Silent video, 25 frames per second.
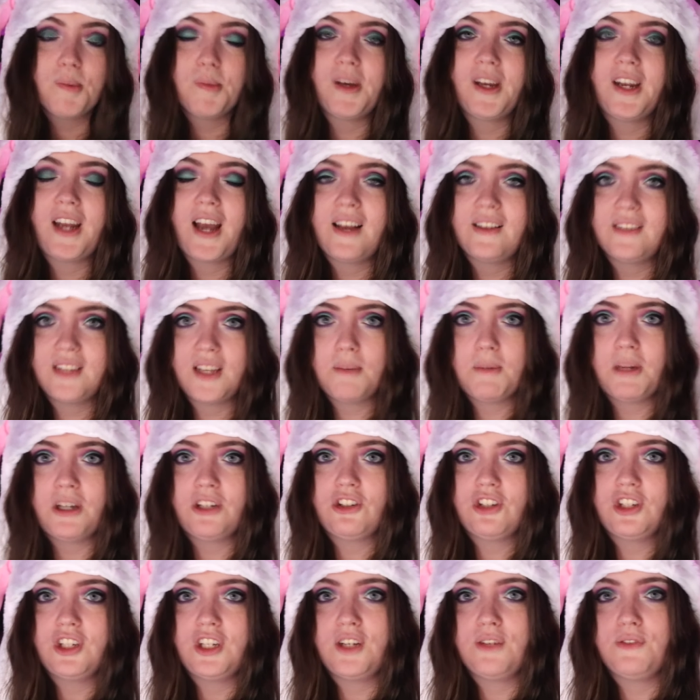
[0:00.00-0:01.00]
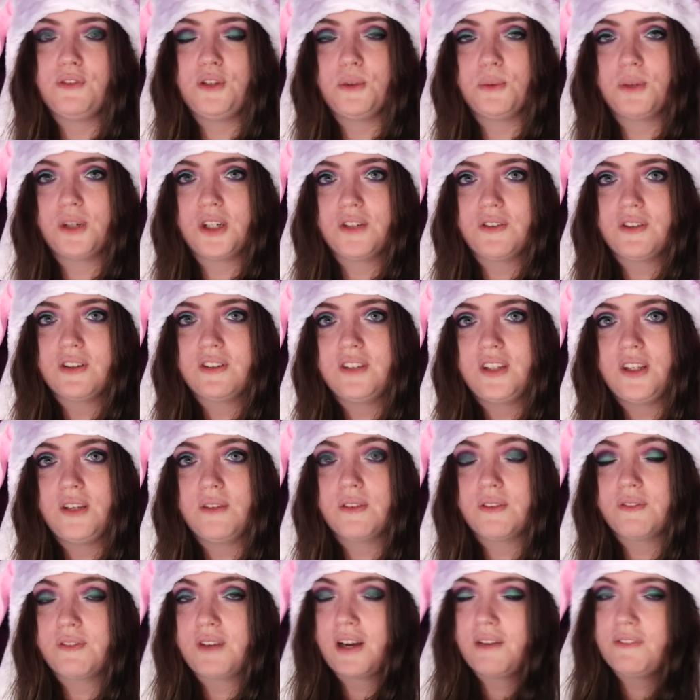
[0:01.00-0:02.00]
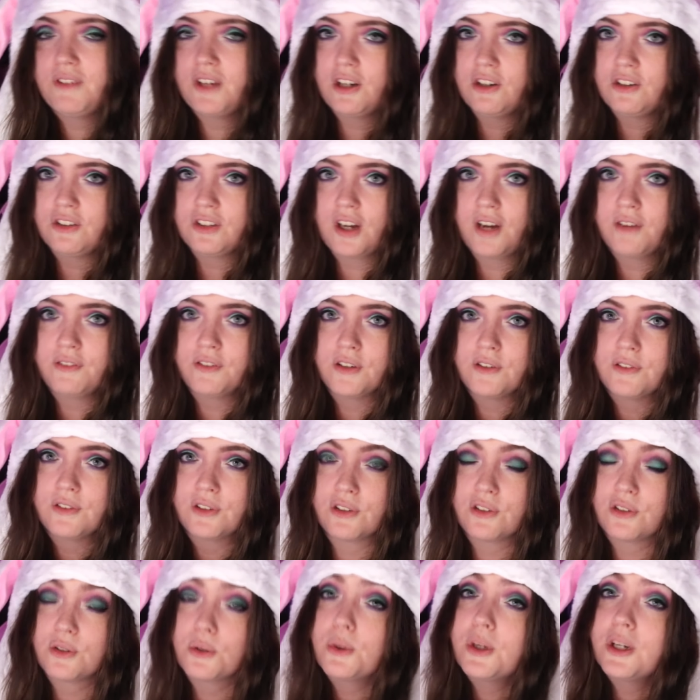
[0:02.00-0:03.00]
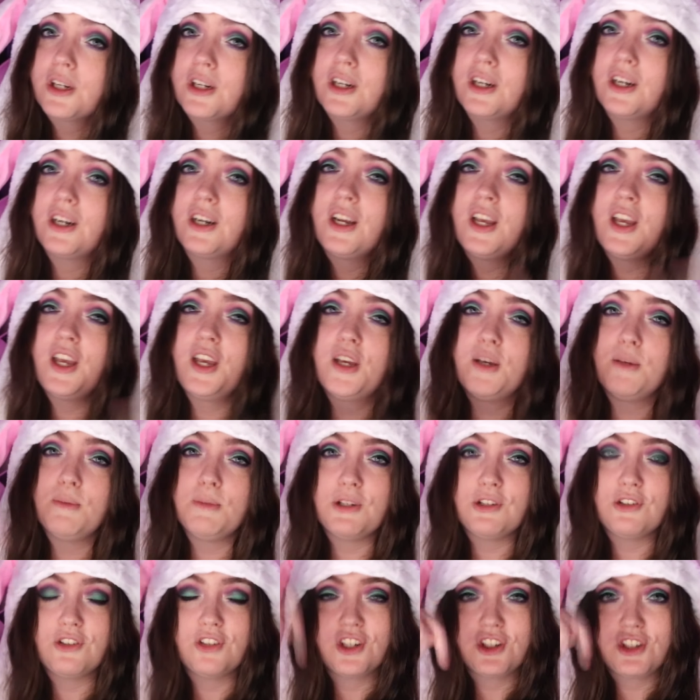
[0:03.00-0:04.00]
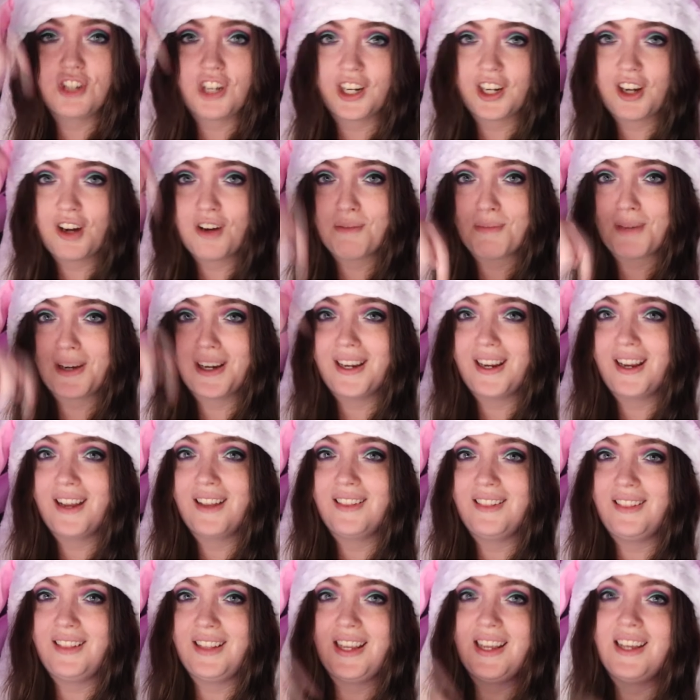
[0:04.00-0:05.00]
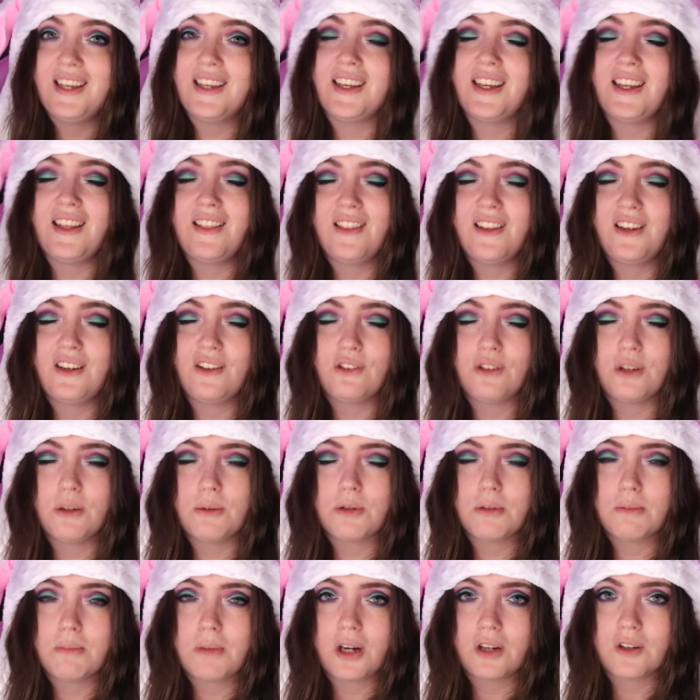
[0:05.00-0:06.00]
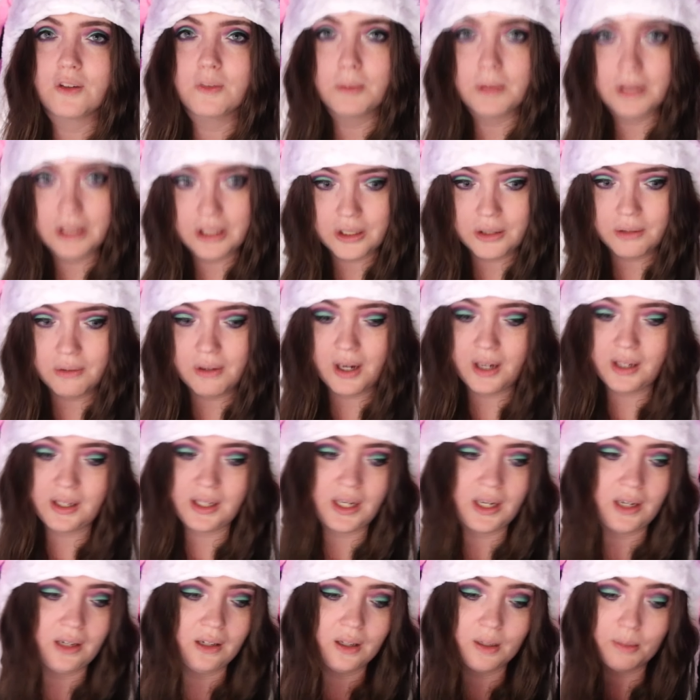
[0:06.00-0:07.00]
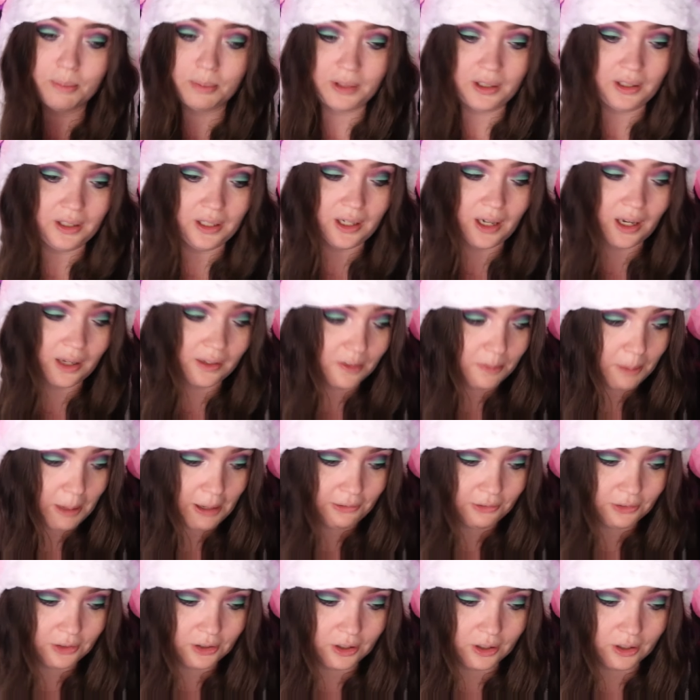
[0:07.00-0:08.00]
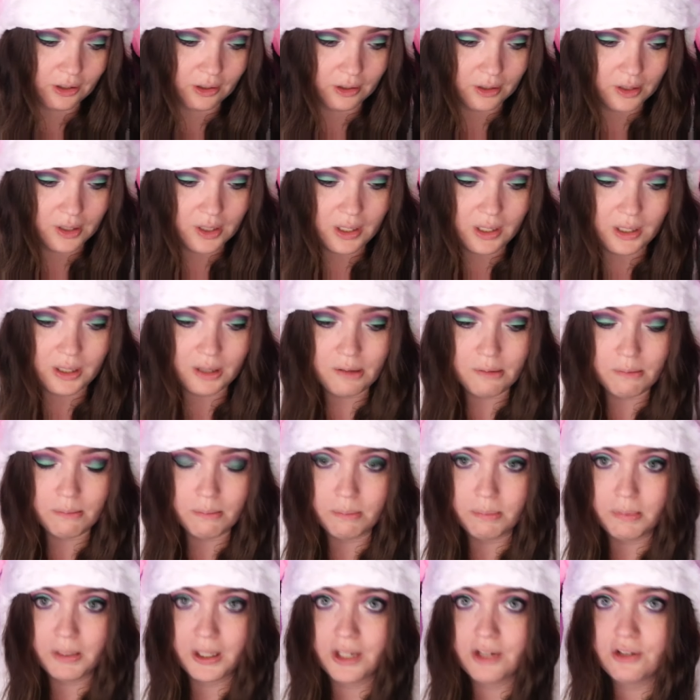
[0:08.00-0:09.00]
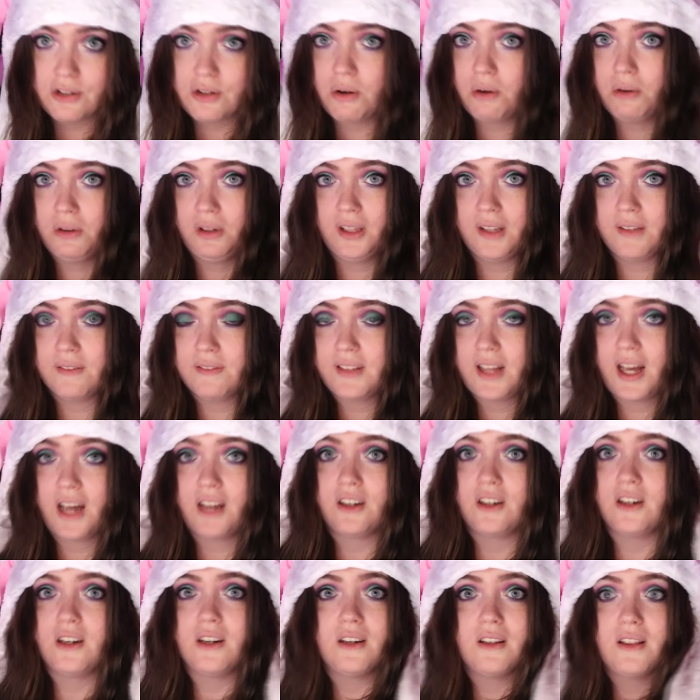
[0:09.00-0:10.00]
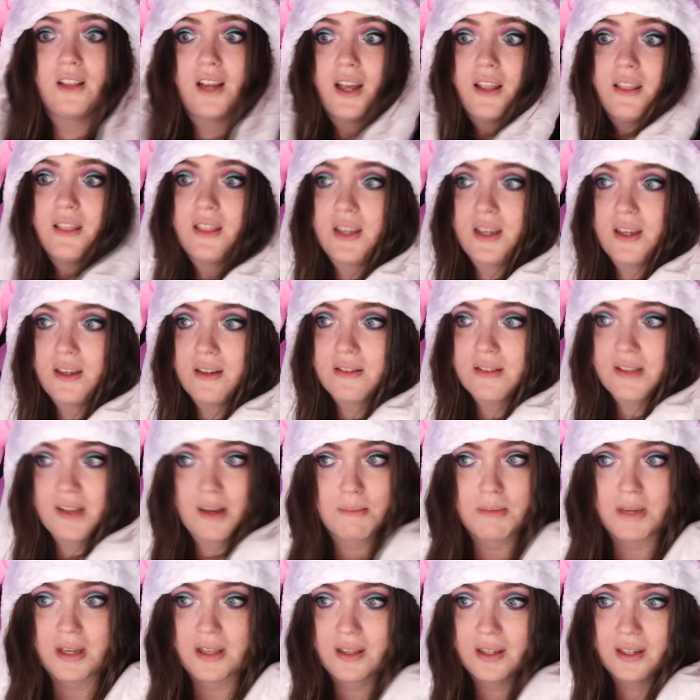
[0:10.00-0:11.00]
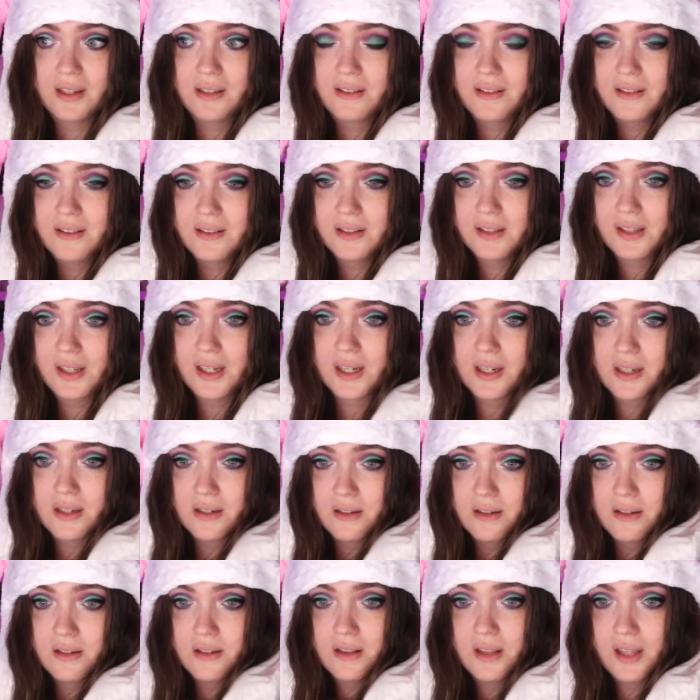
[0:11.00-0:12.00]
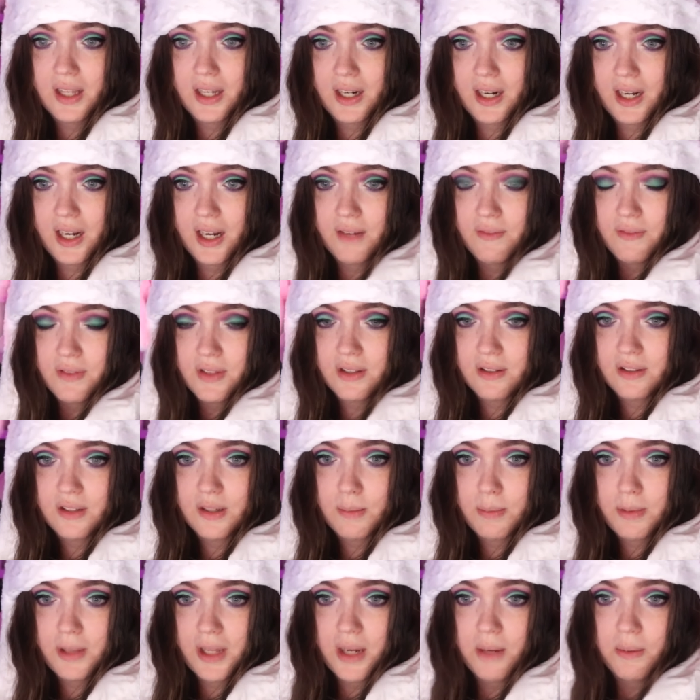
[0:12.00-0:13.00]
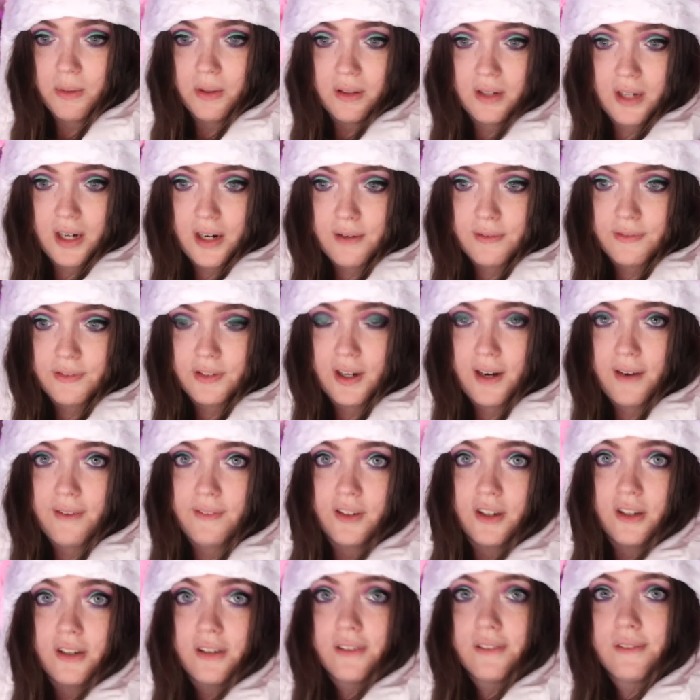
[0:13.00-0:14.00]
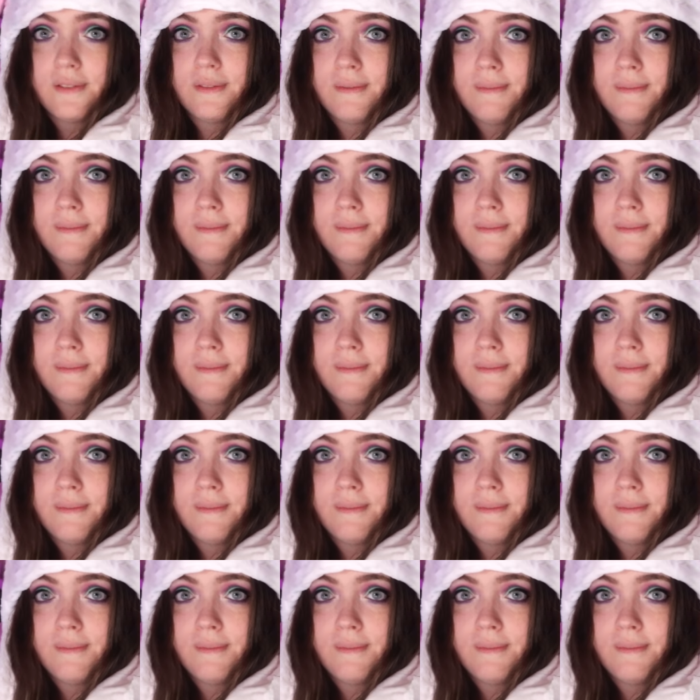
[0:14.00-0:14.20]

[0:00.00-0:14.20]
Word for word: But as I mentioned, if you want to receive $5 off your first order, be sure to check out my link in the description box below. Again, completely not sponsored, but totally flattered that they sent me this and that I have this to play with now forever.